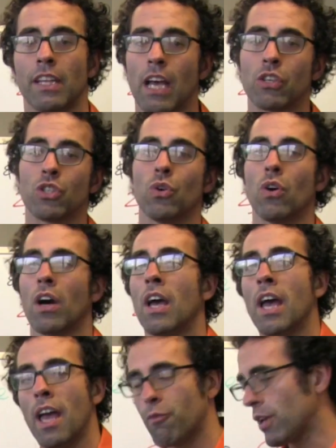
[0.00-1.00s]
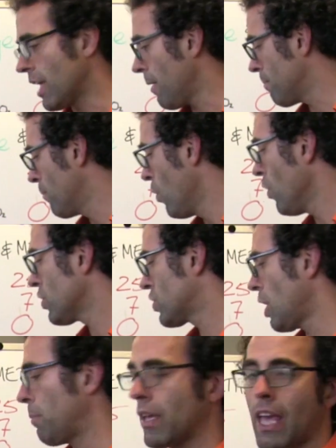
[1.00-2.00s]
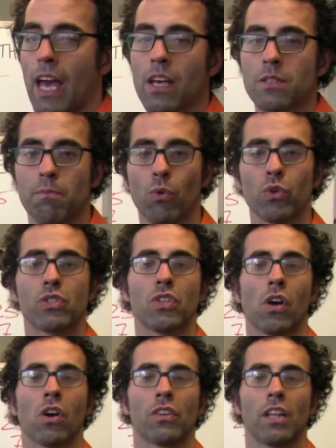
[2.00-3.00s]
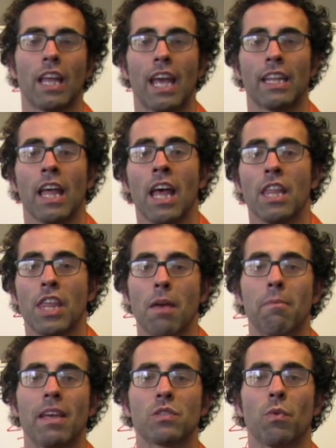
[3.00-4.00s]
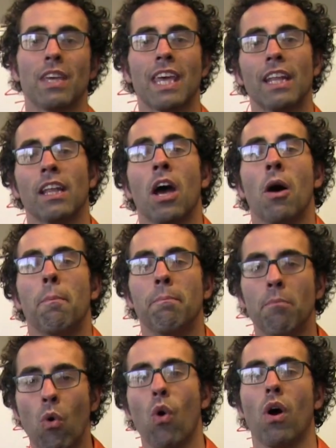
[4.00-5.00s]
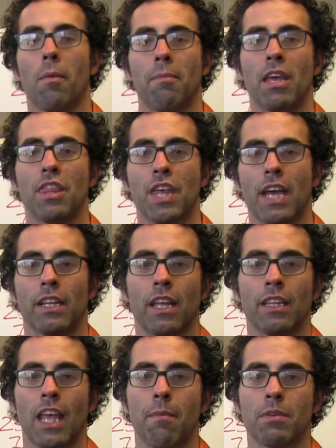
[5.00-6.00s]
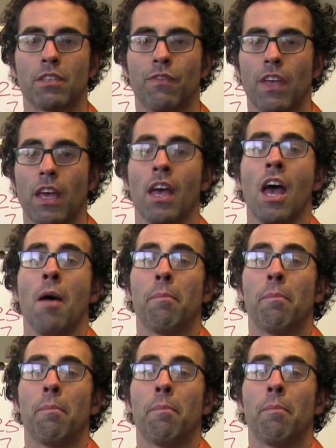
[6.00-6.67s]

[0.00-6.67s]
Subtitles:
Now sure, if we get more sheep and cows, more stock on the land, that means we get more methane in the atmosphere.